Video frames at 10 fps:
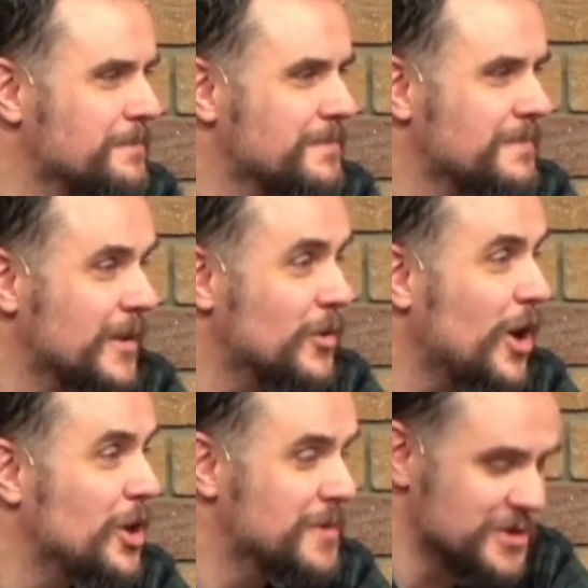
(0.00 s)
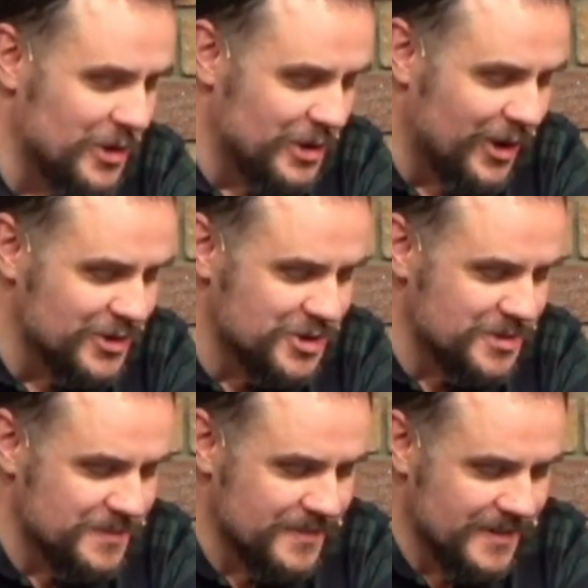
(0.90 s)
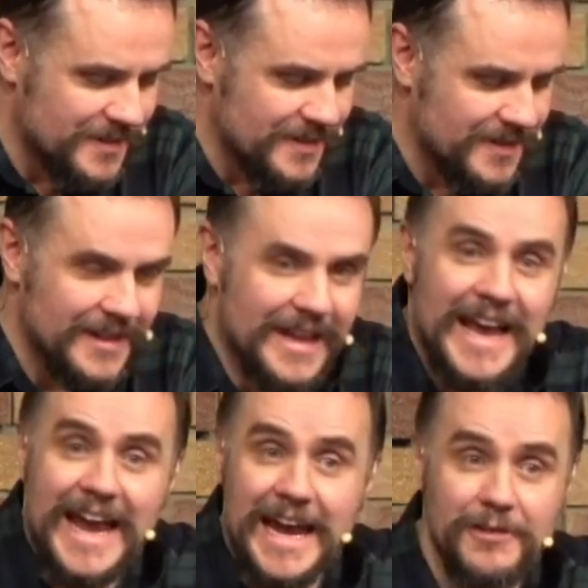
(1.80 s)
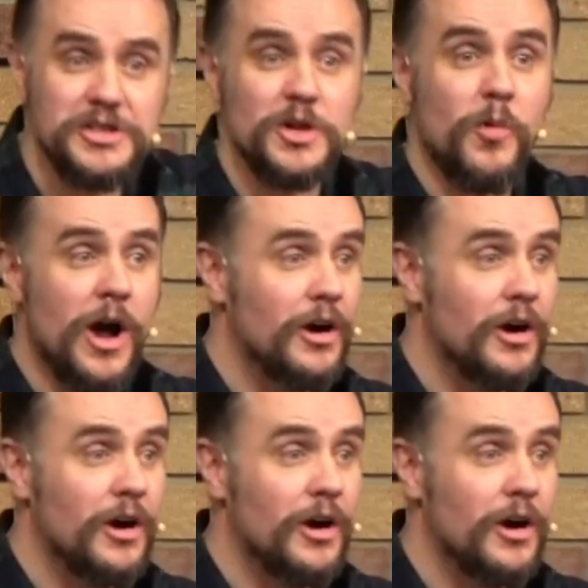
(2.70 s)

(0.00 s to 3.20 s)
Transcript: that all hope is not lost. Here is a world